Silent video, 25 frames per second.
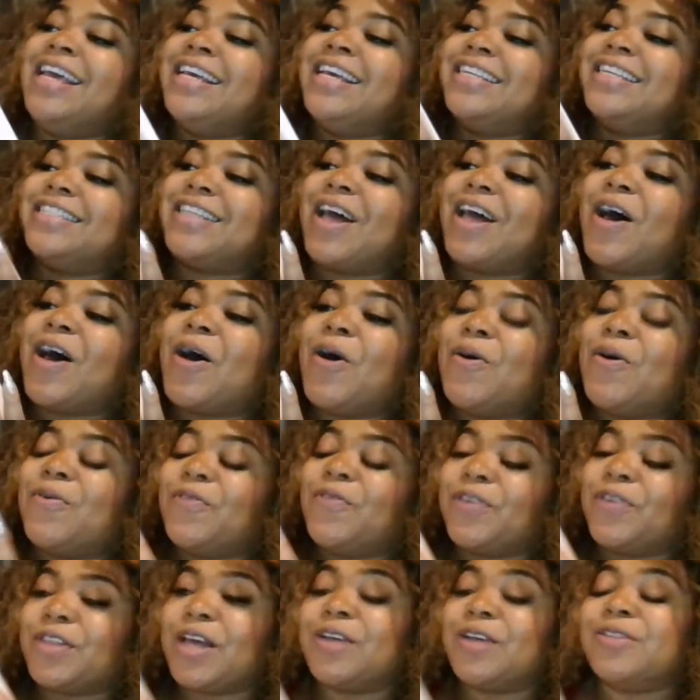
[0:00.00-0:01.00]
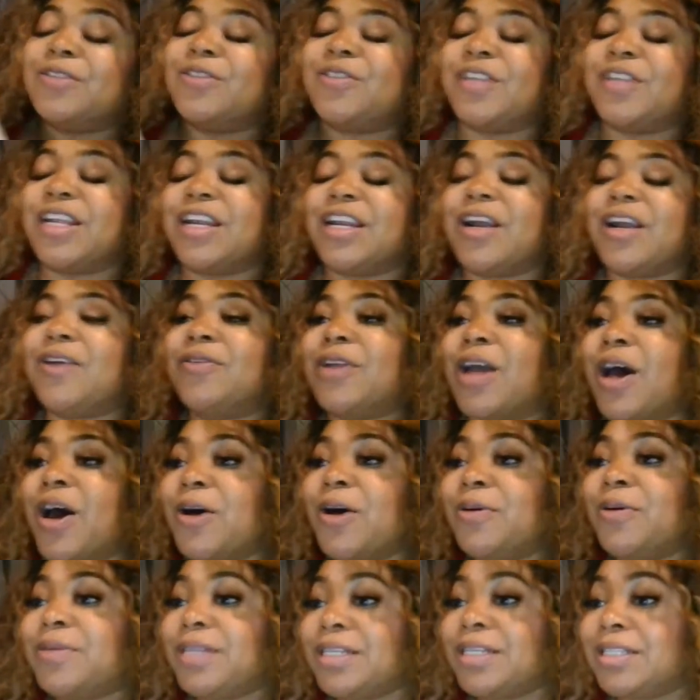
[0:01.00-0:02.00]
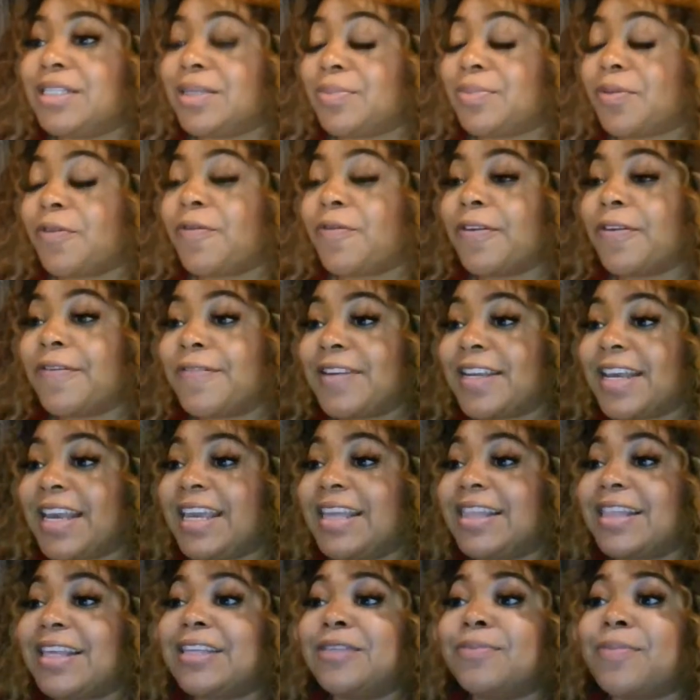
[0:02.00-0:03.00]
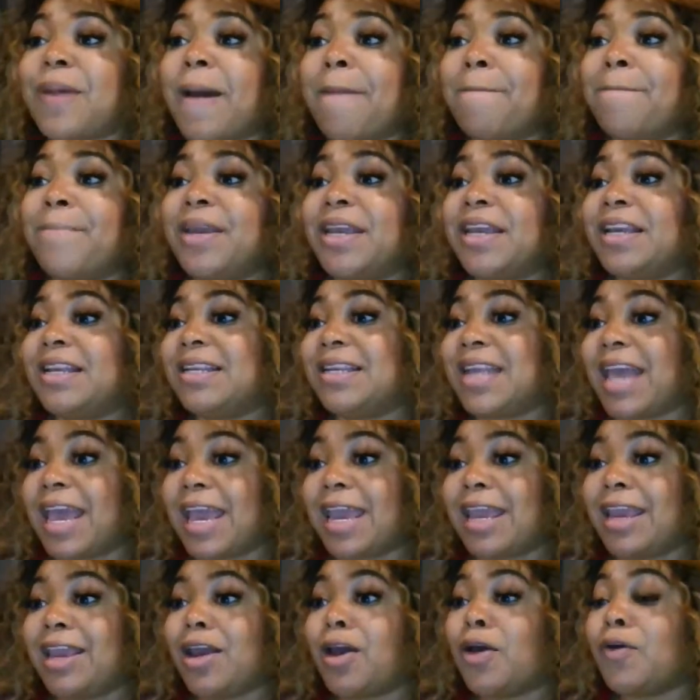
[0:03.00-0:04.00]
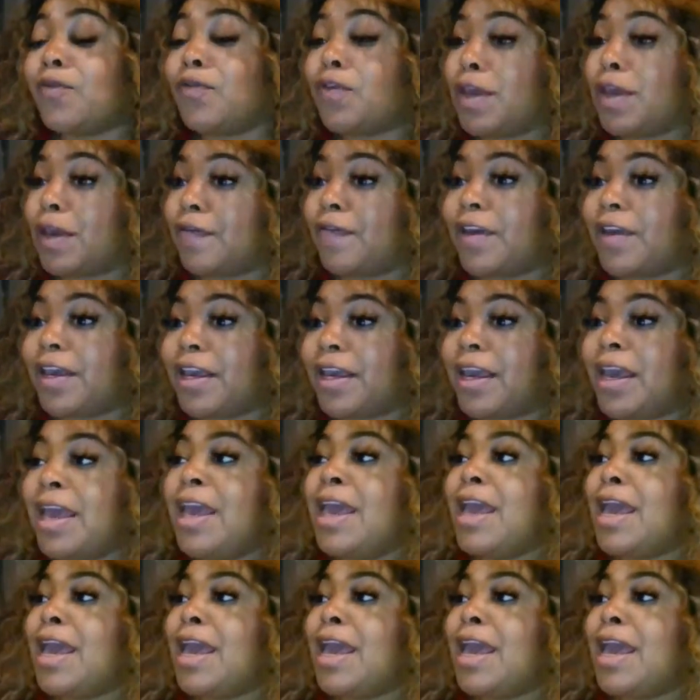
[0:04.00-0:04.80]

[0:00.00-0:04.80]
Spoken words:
So for those of you that don't know, December 15th is my big day of giving.